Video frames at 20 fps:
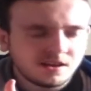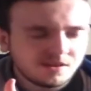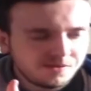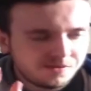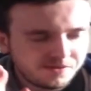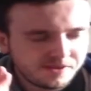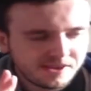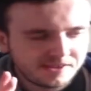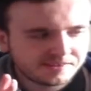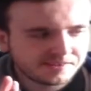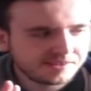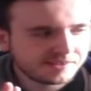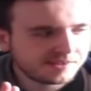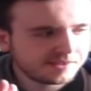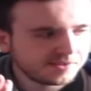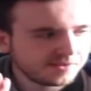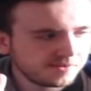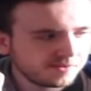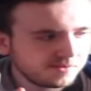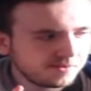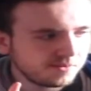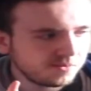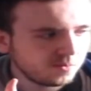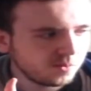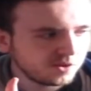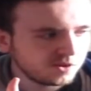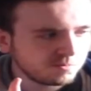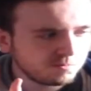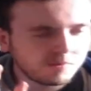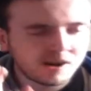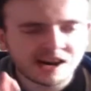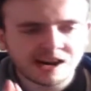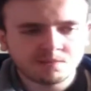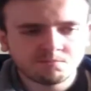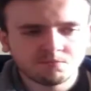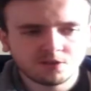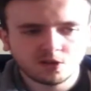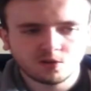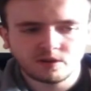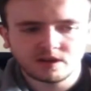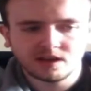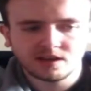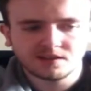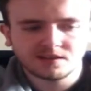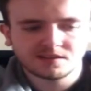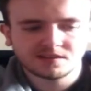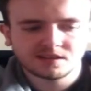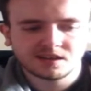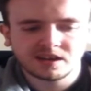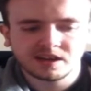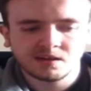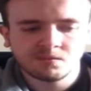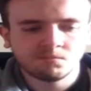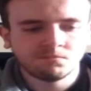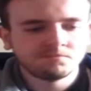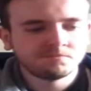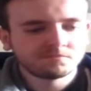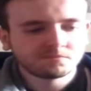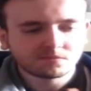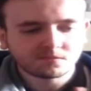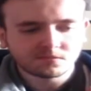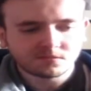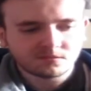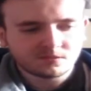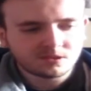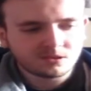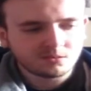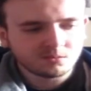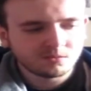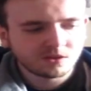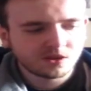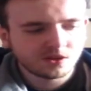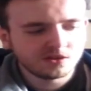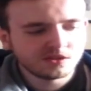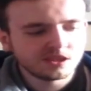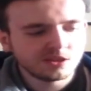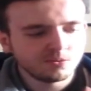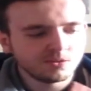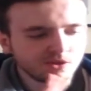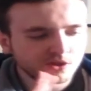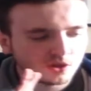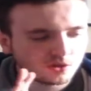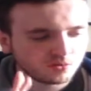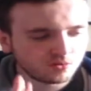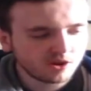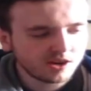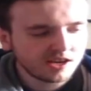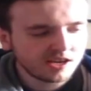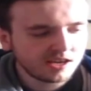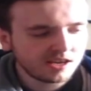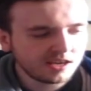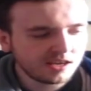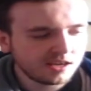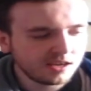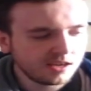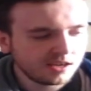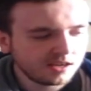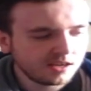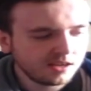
This was mind-blowing at the time because it was gritty,